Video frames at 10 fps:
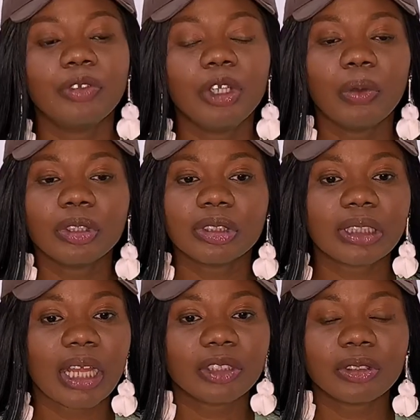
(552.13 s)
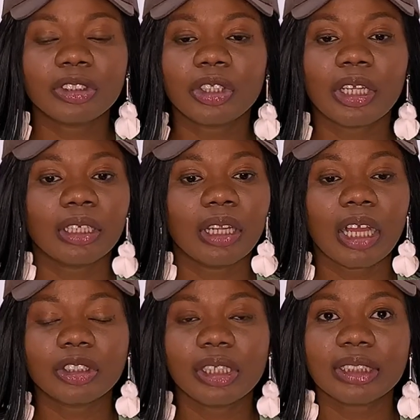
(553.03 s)
you really want to start, one thing you can
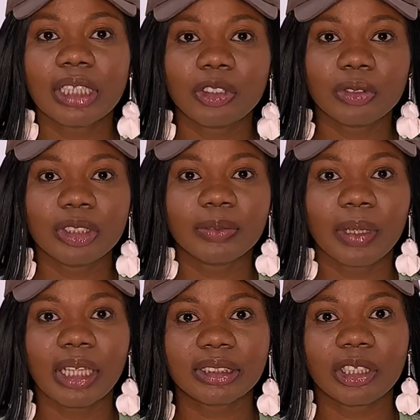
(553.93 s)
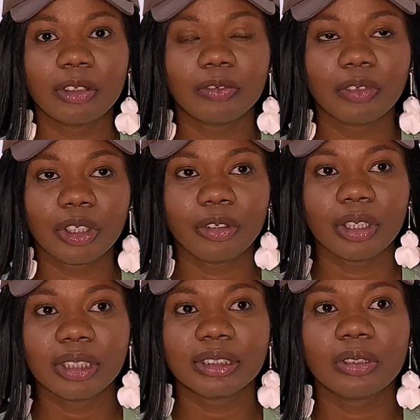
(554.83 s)
actually start doing is by asking God for the
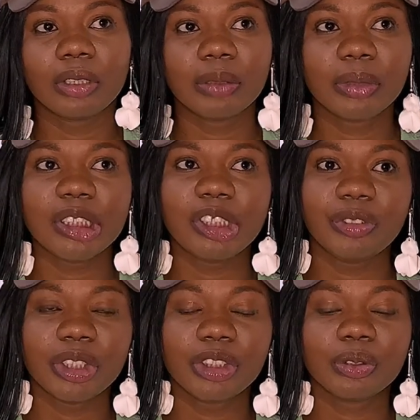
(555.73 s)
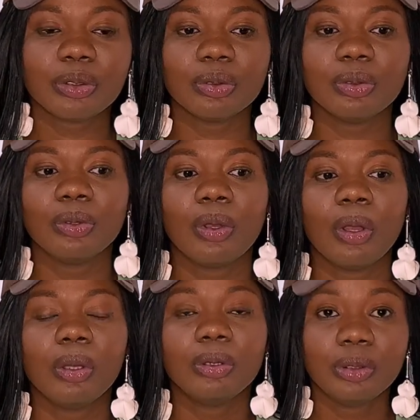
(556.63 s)
grace. Lord, give me the grace to
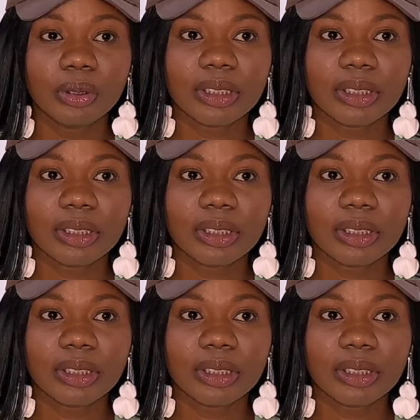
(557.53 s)
do